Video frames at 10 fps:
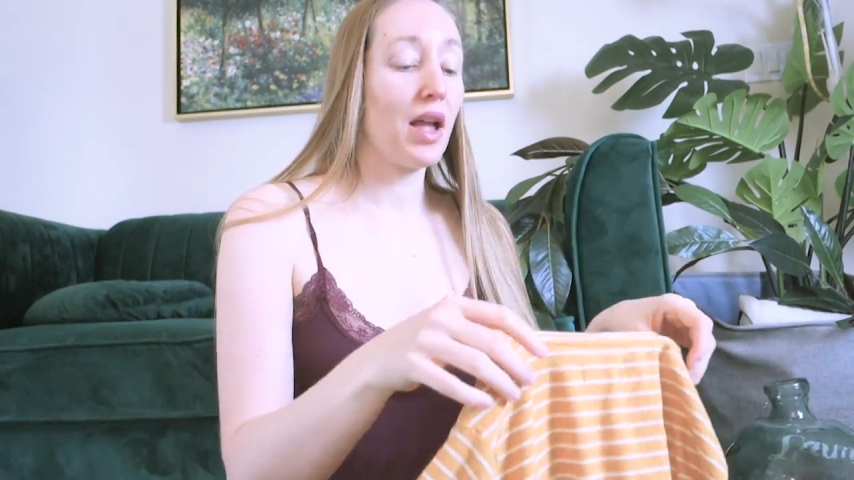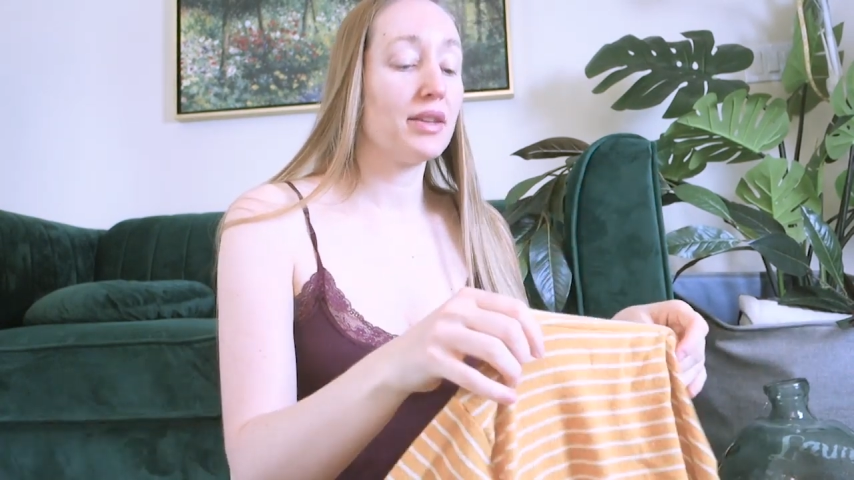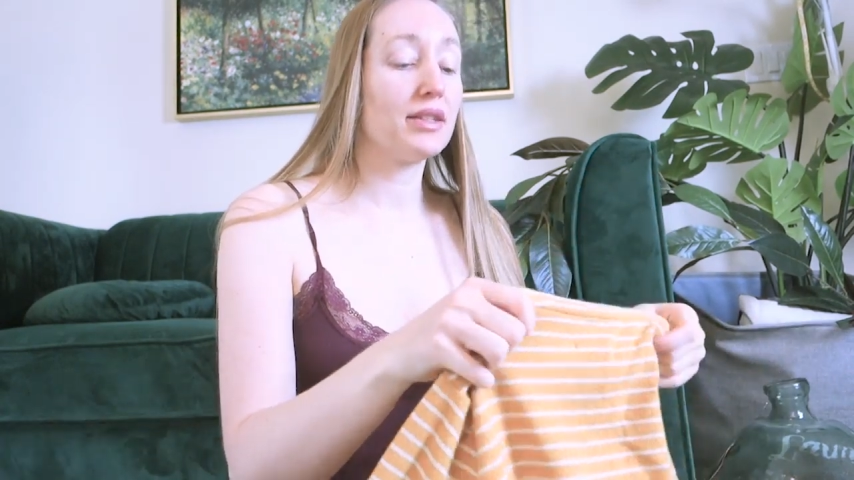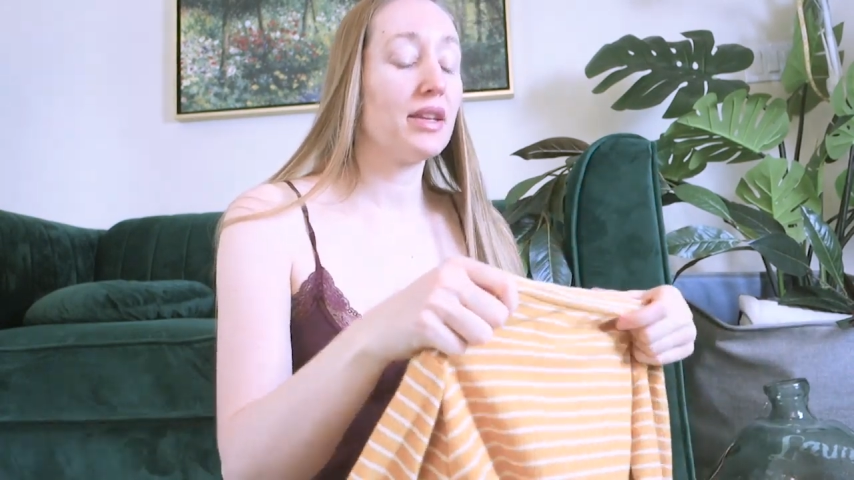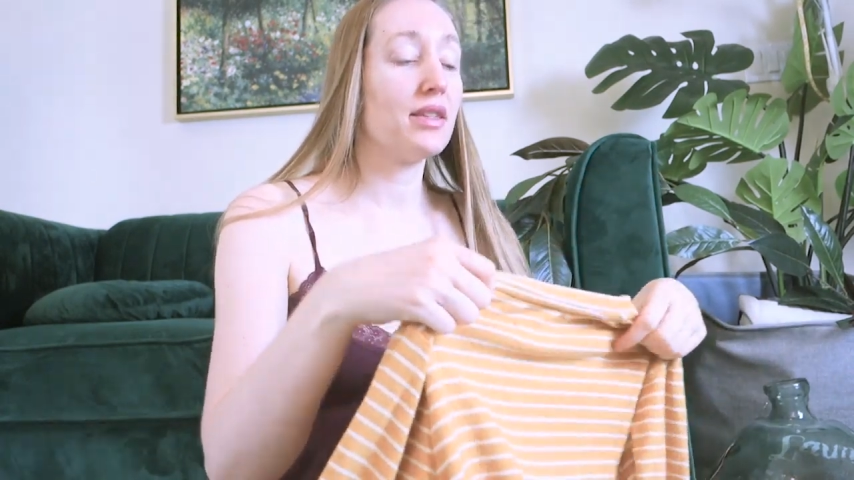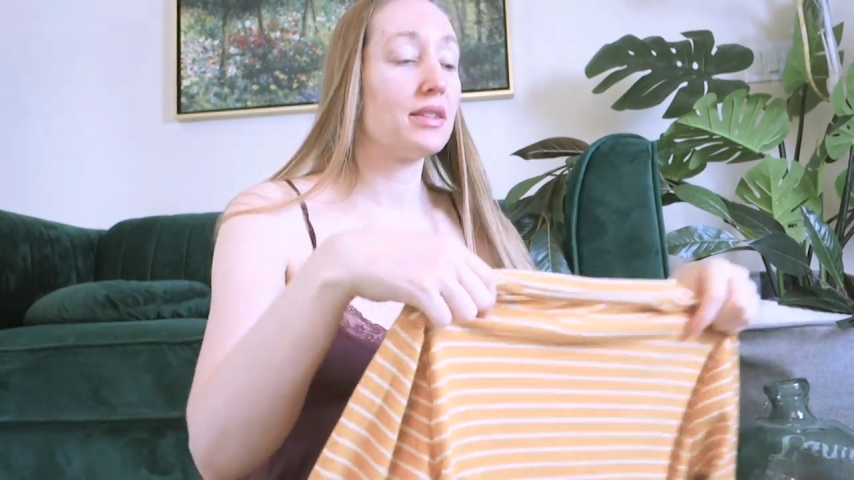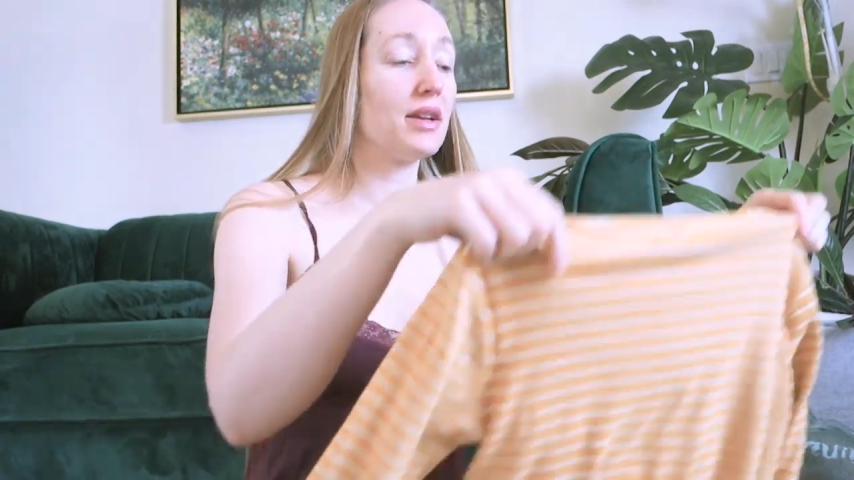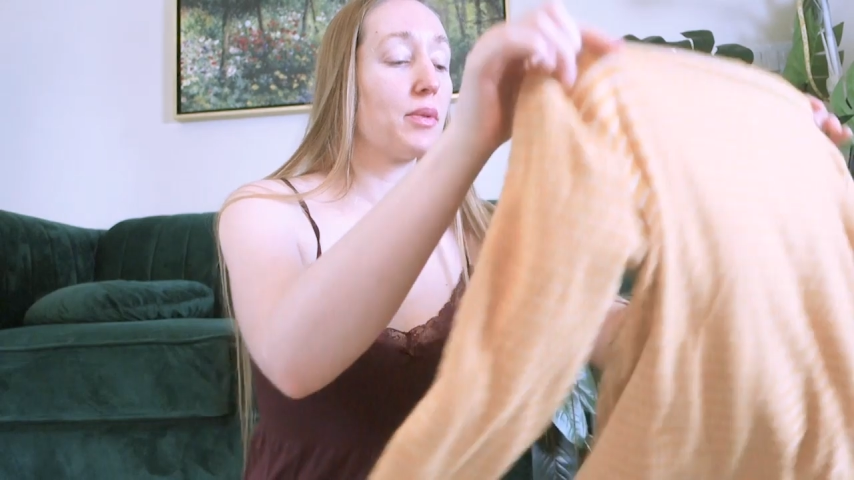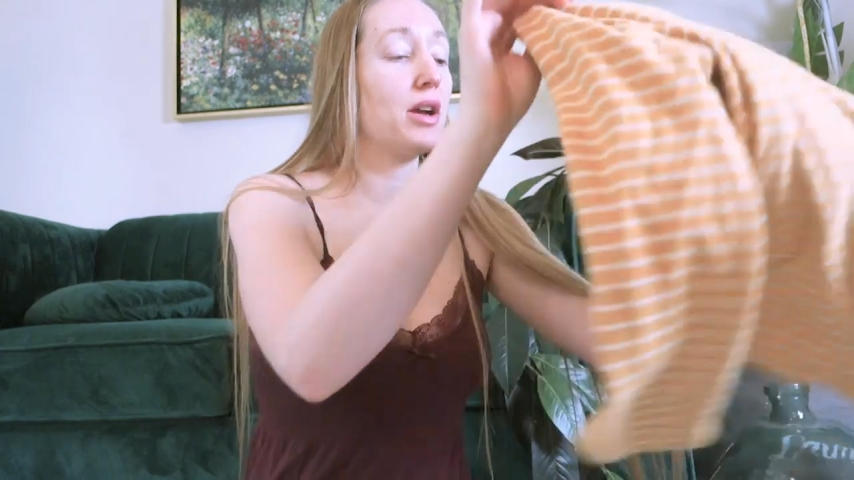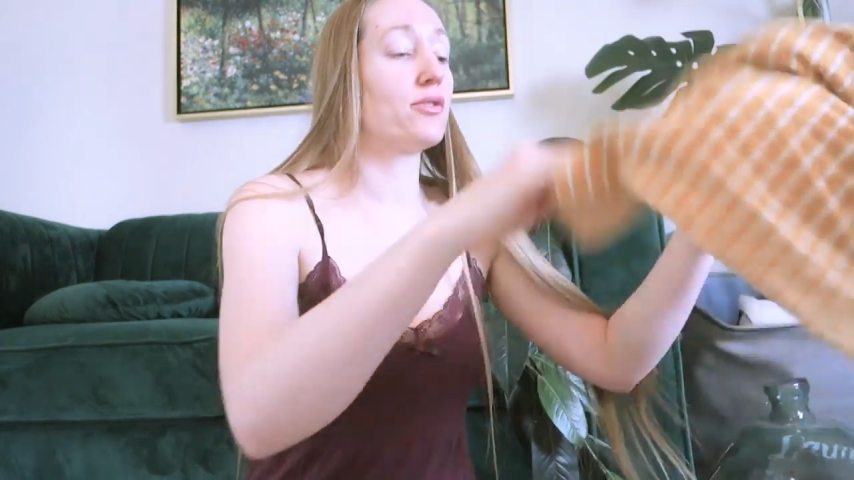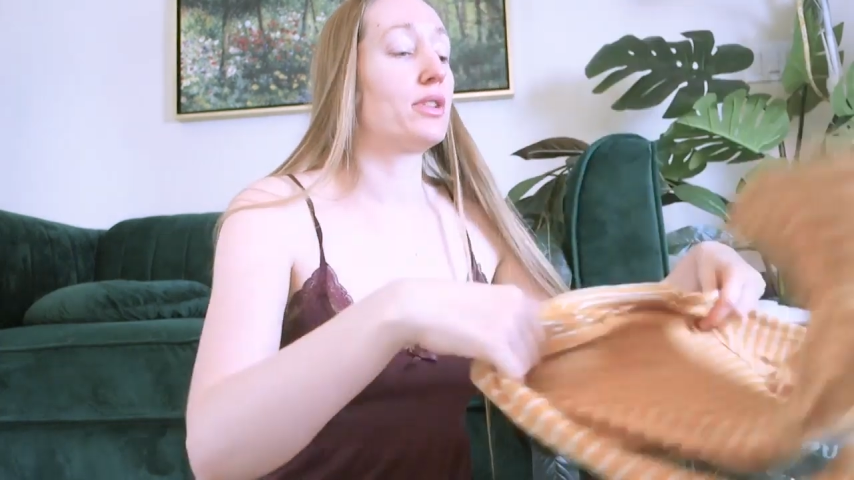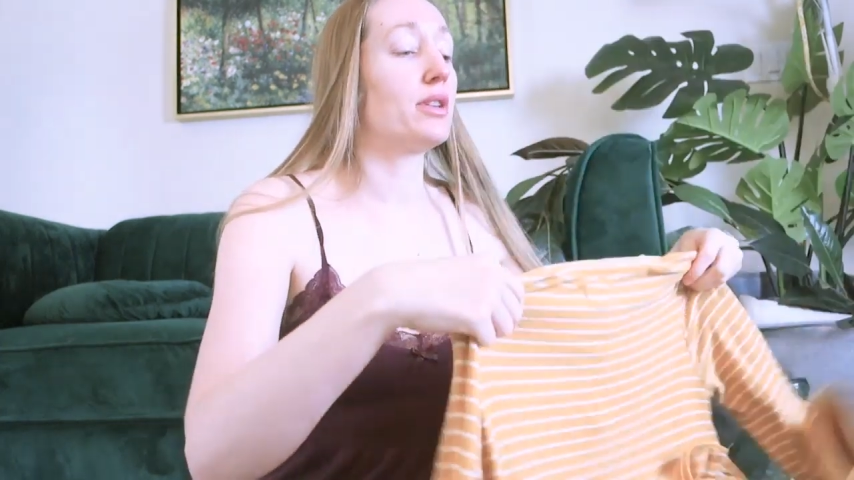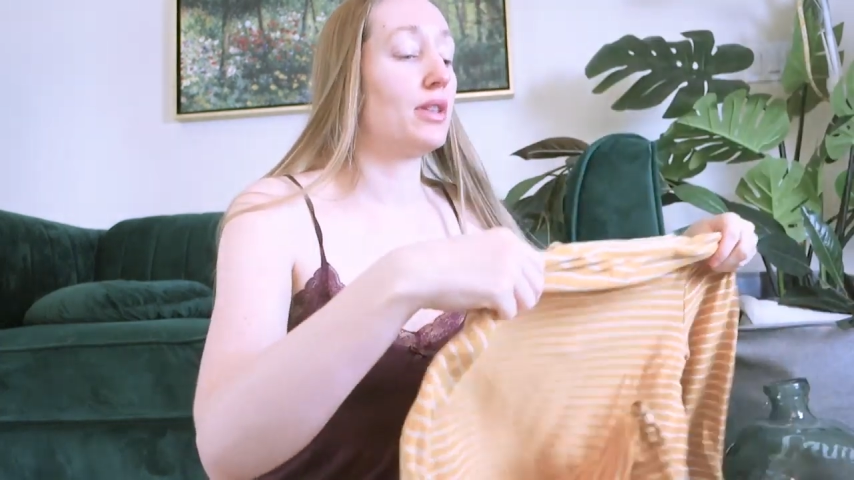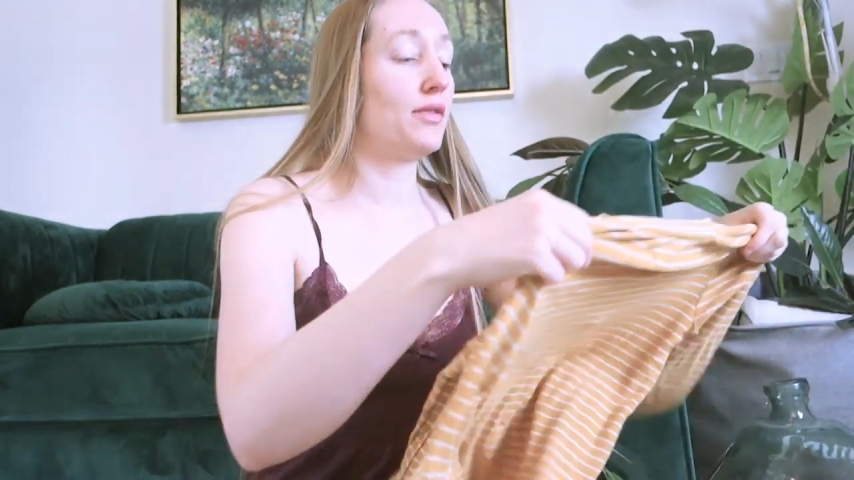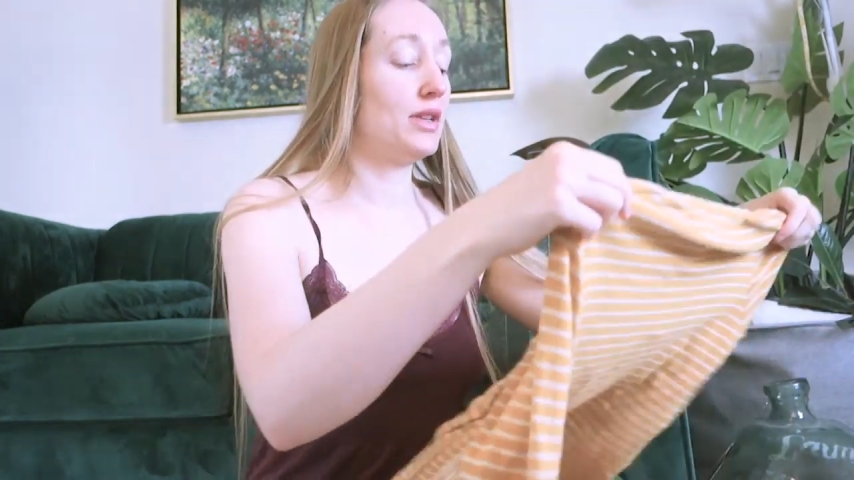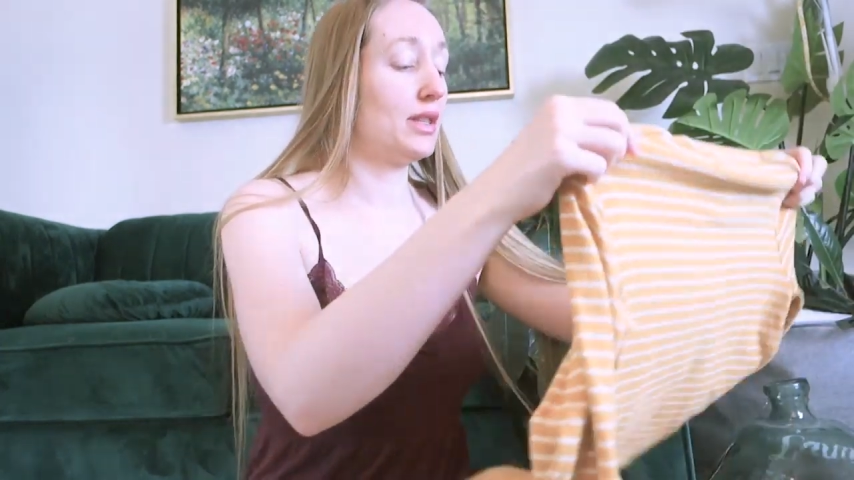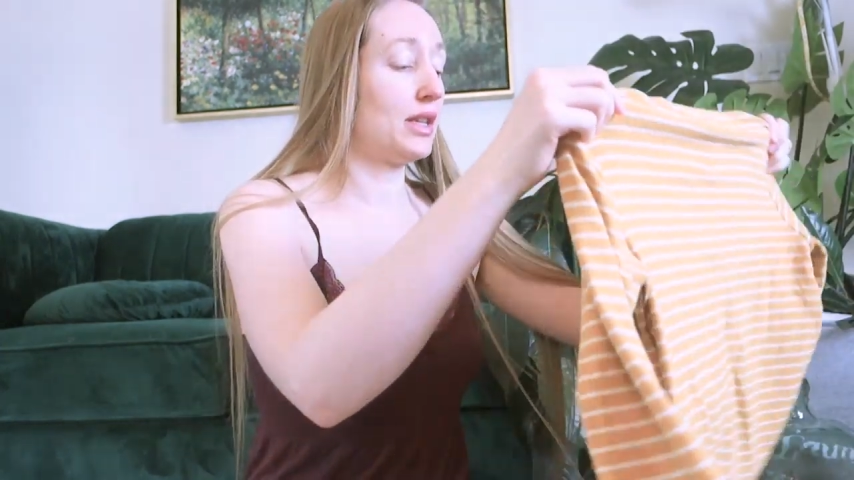I see that some countries are lifting